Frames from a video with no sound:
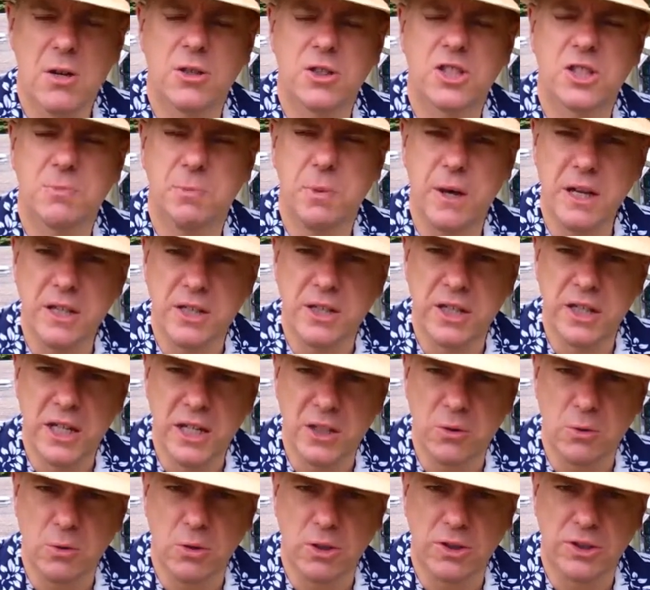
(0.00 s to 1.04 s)
Speak to
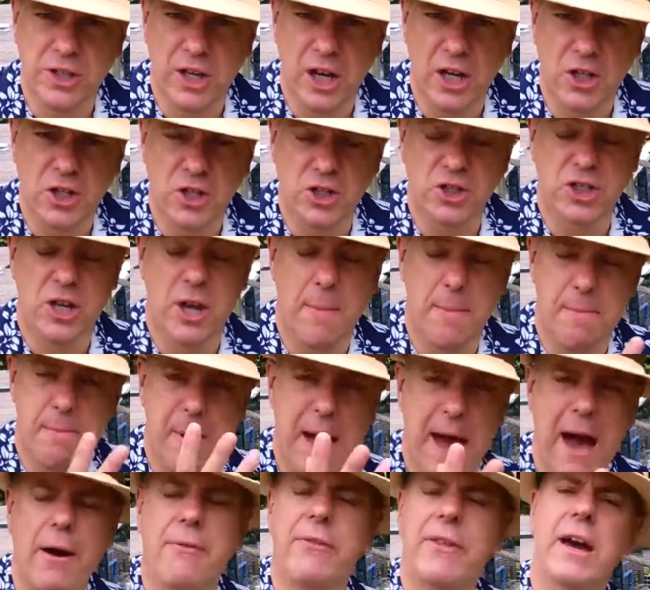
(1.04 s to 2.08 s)
these organisations
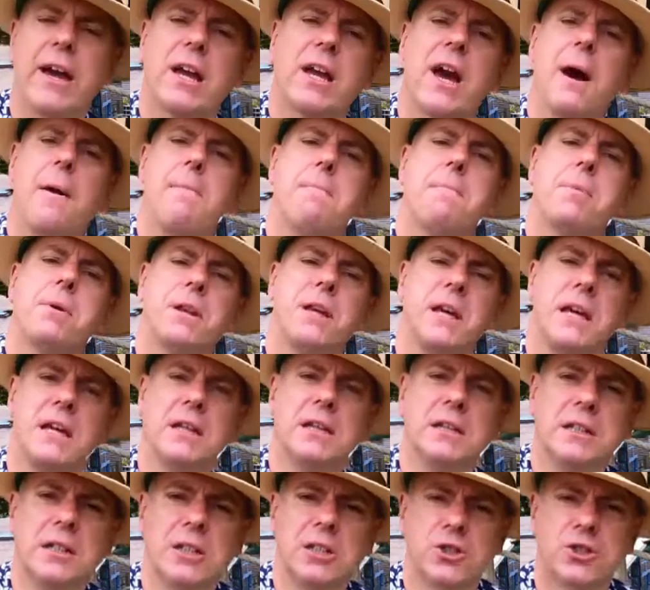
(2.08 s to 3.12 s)
about that company.
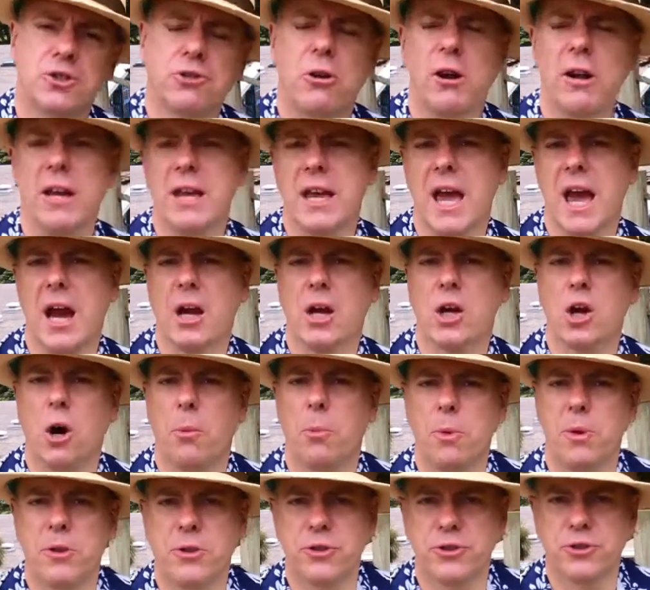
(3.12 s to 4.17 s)
Try and get a
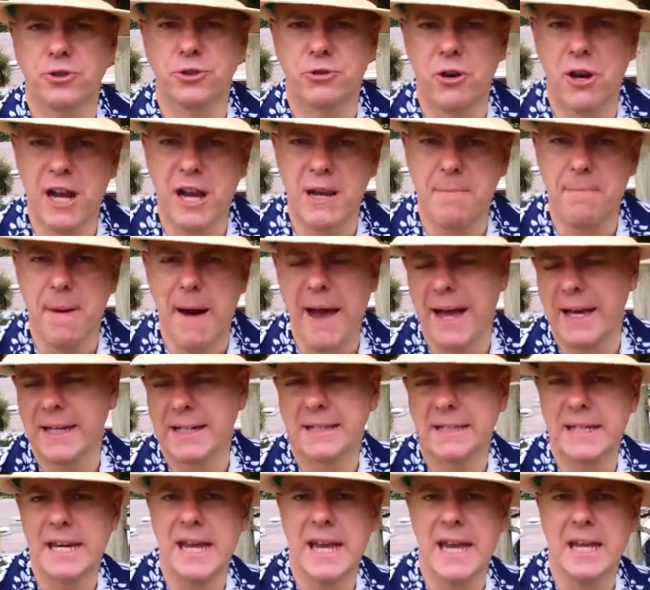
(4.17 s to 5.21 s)
copy of the trade
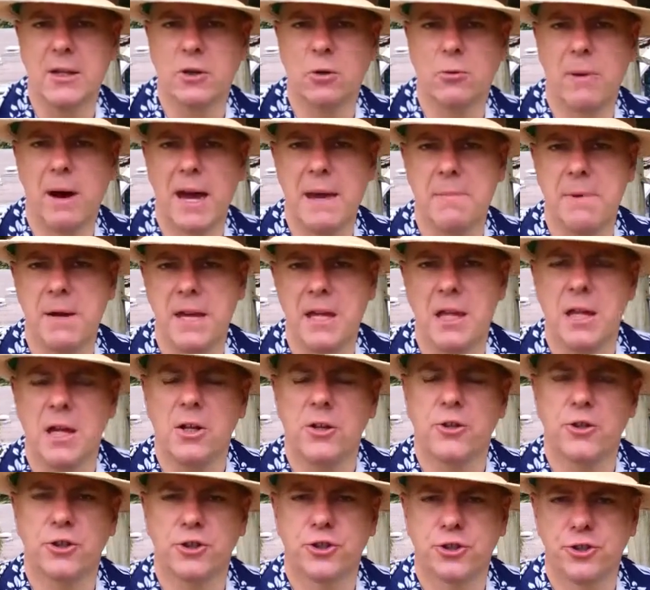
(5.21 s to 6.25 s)
magazine or maybe
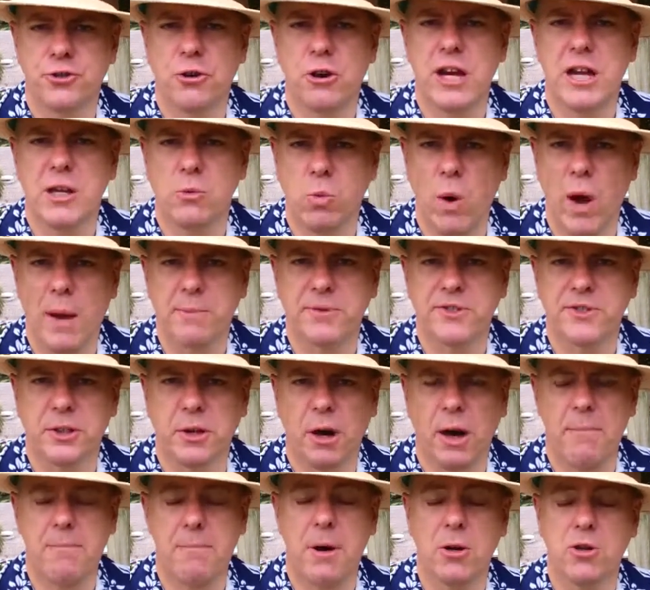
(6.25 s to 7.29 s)
the trade
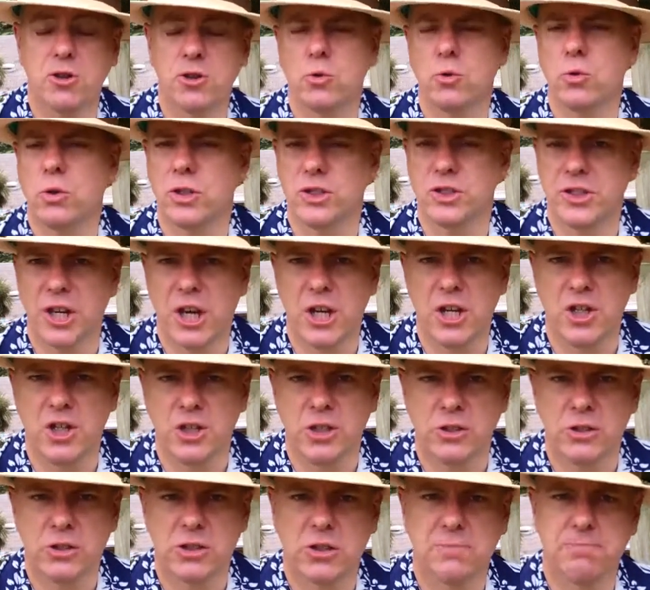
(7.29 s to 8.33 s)
website. Most
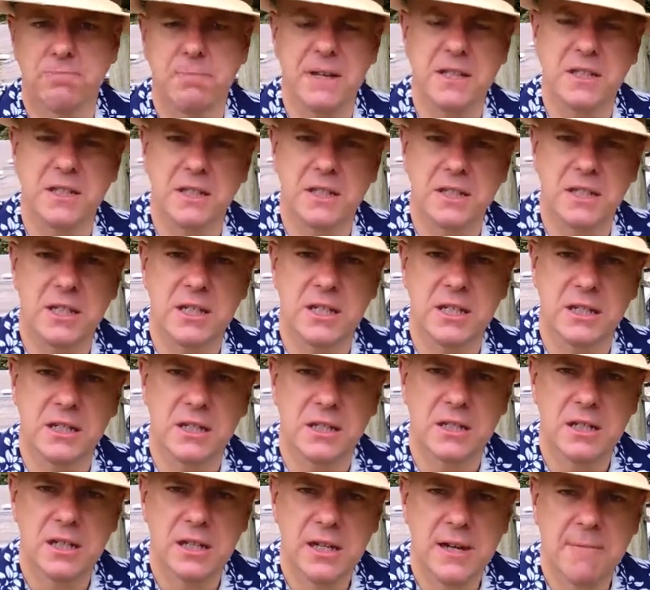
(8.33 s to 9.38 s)
organisations,
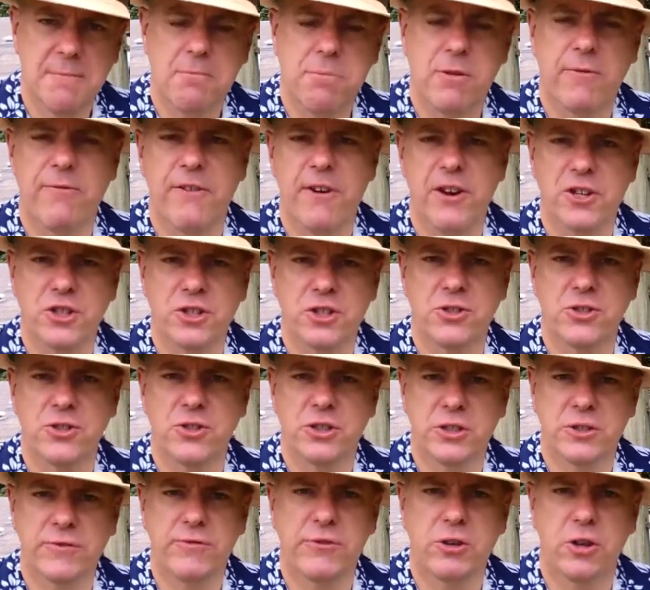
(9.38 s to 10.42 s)
businesses,
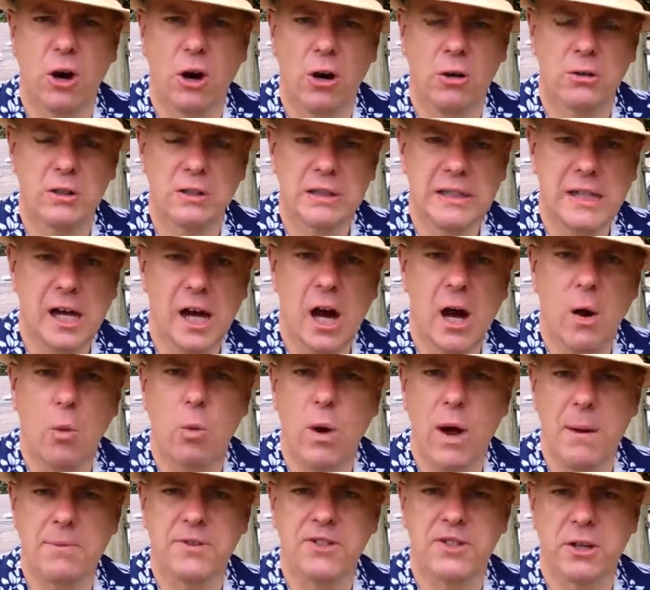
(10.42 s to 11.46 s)
professions have got a
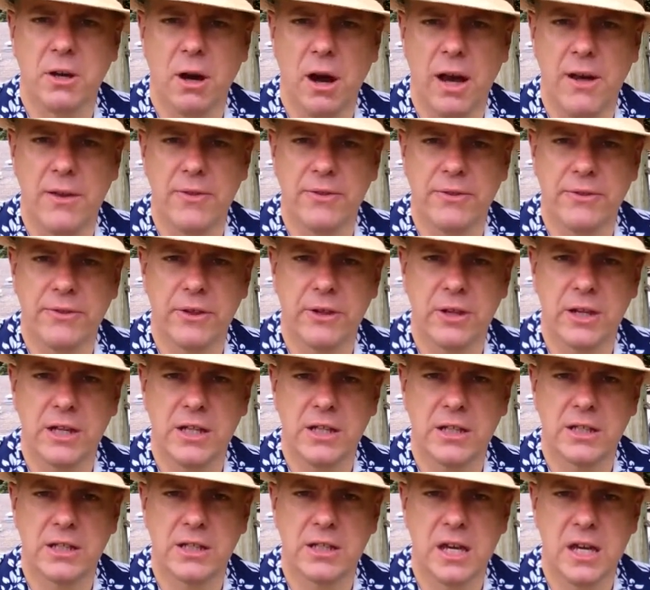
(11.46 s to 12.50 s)
website that
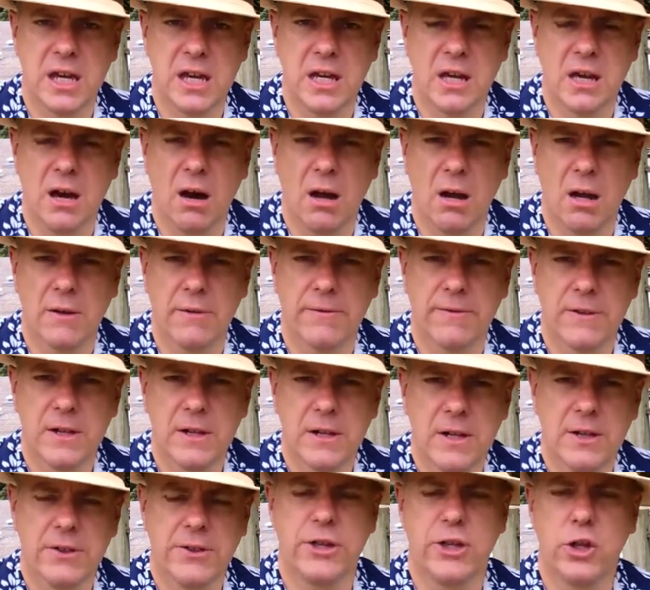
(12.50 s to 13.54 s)
is the kind of
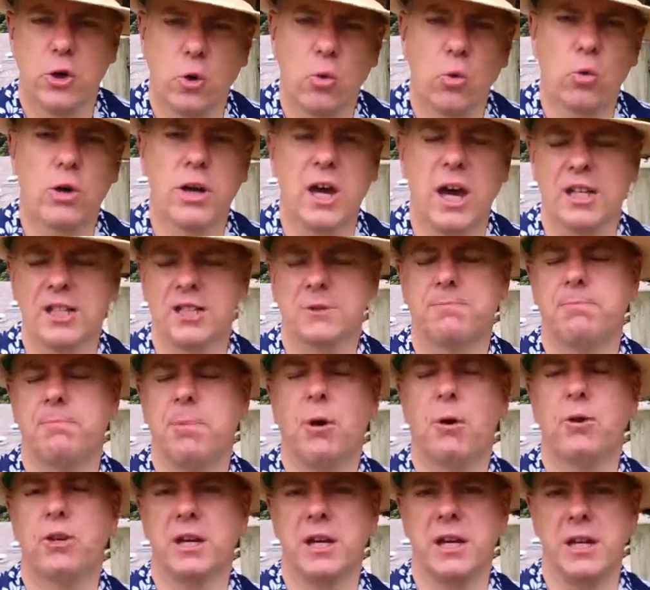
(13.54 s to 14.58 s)
the august
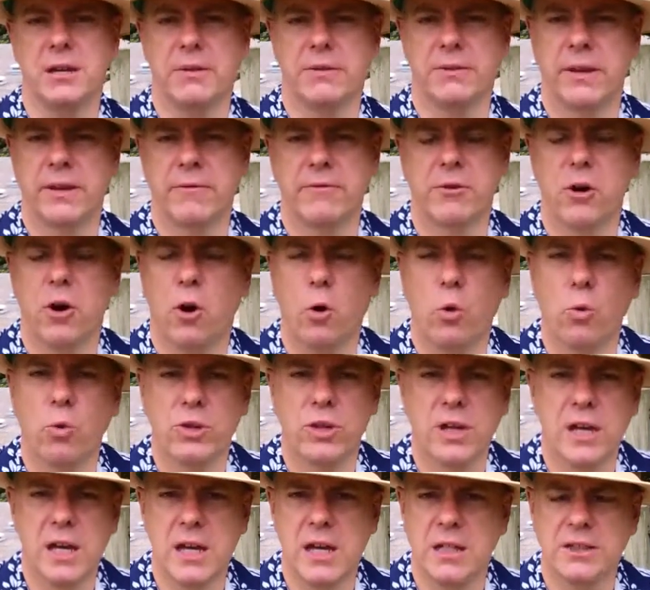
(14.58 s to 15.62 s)
body. They've got all
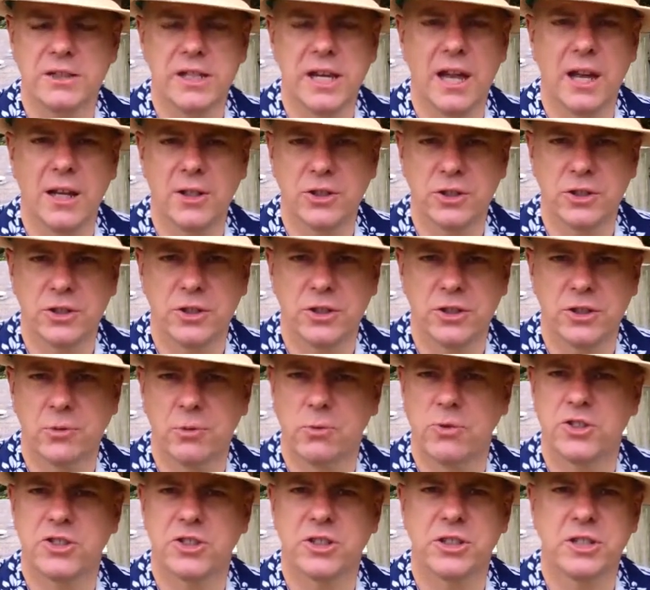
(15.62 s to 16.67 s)
the intelligence,
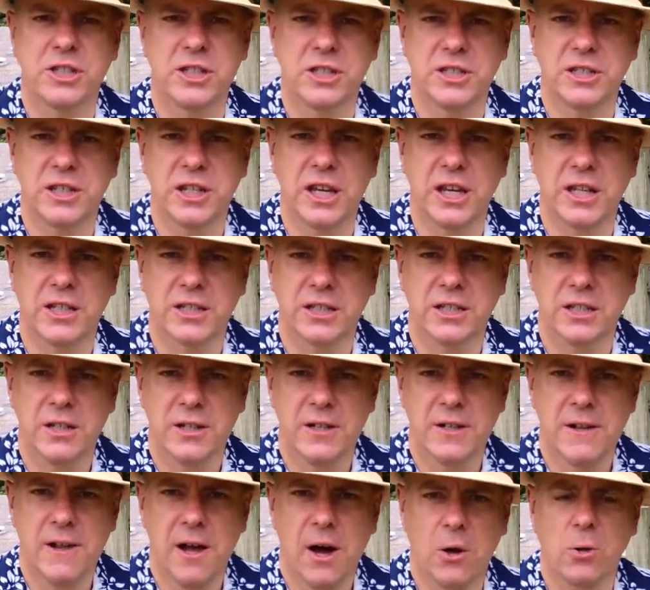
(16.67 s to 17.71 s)
all the statistics
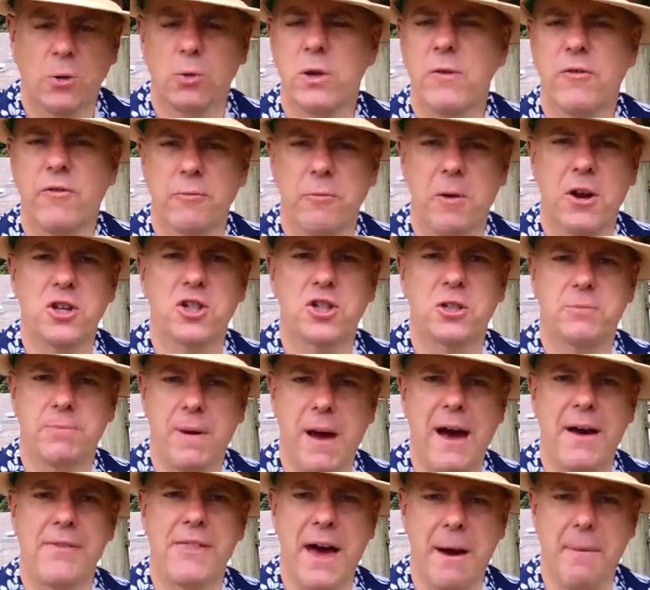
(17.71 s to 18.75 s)
and all the information
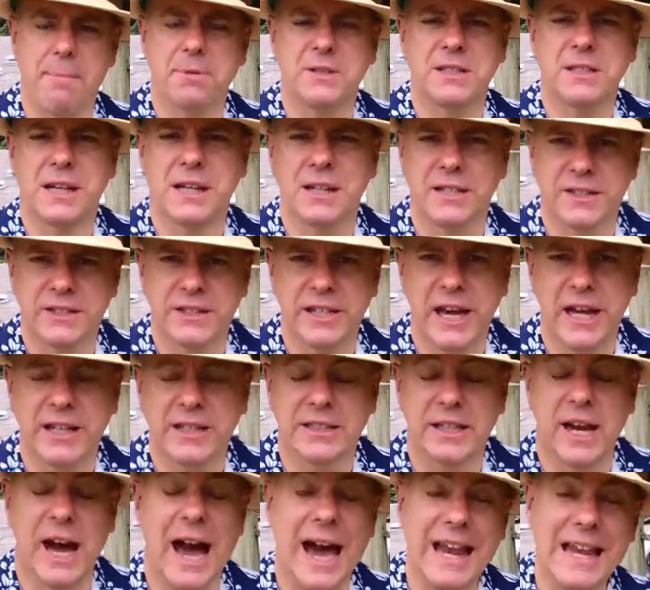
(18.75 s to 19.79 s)
about that particular
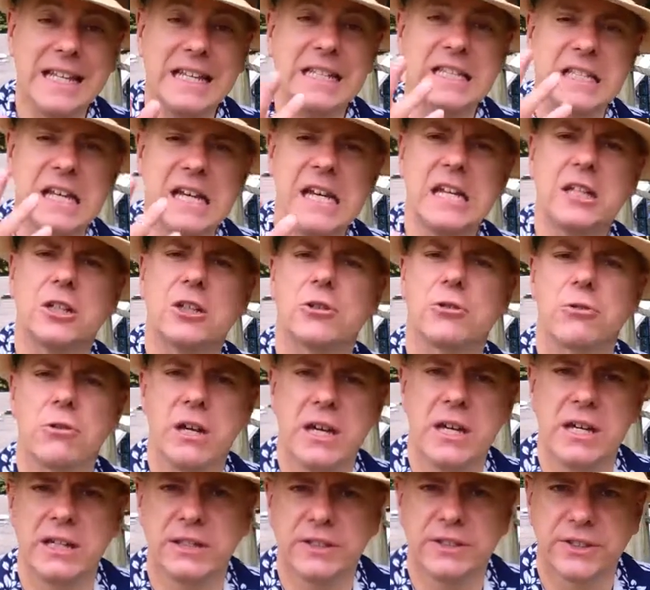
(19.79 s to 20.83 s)
sector and indeed
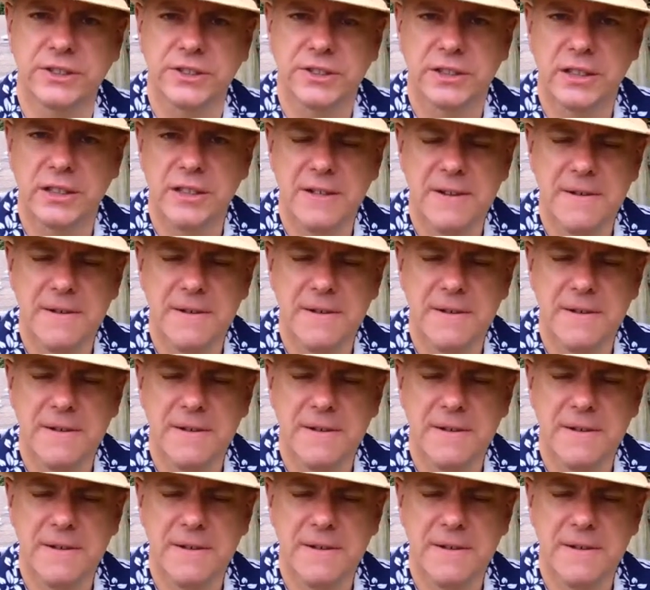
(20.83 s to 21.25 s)
careers.